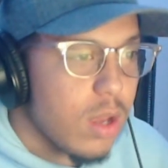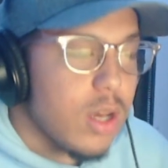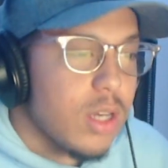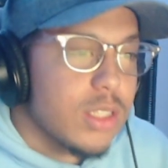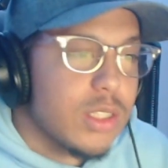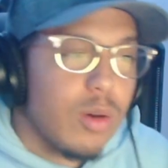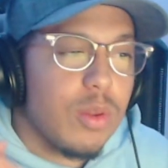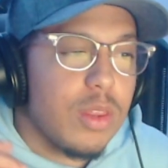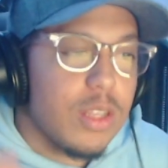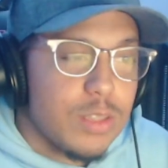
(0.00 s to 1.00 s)
So
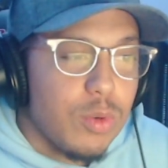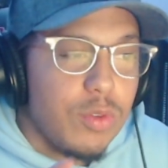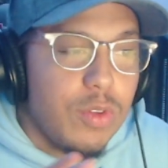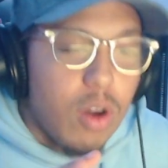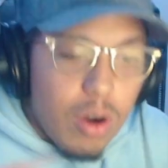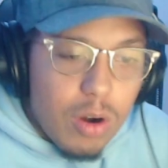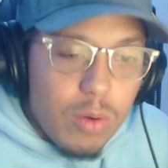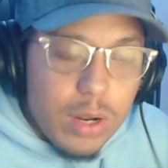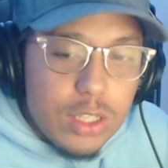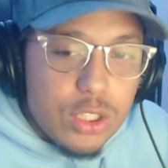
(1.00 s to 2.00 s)
this movie
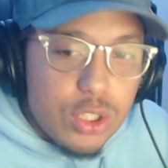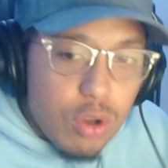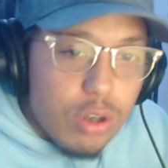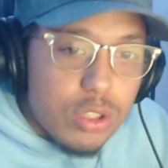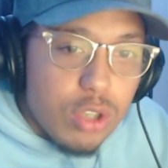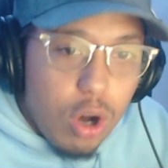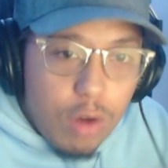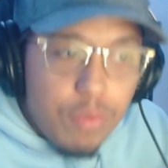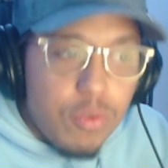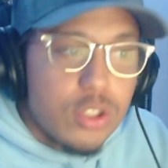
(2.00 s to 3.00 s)
already starts
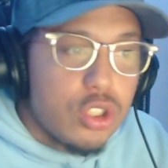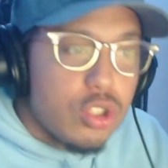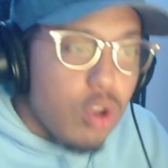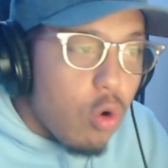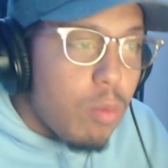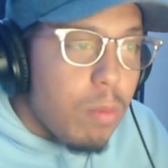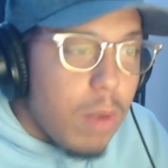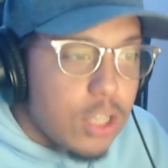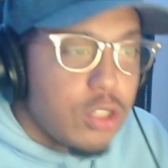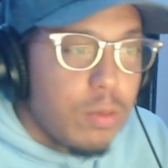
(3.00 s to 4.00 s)
off so
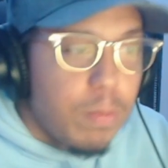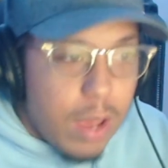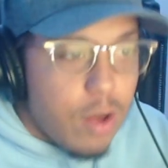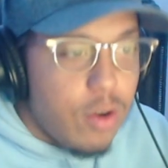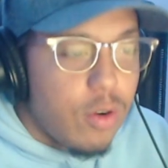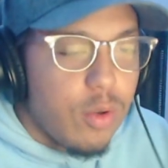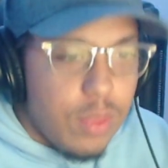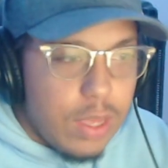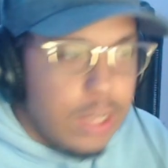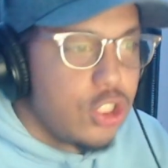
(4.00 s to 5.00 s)
much better
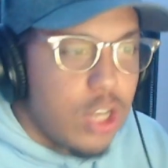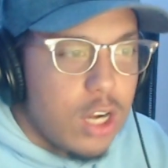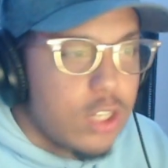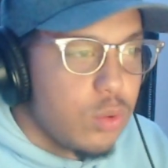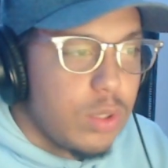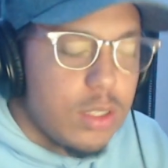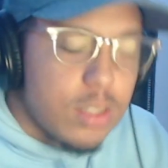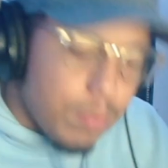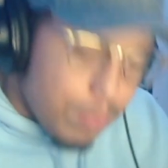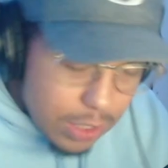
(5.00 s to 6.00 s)
than Josh Whedon's.
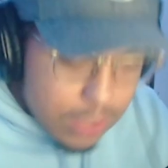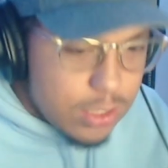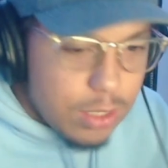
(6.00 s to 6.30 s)
It picks up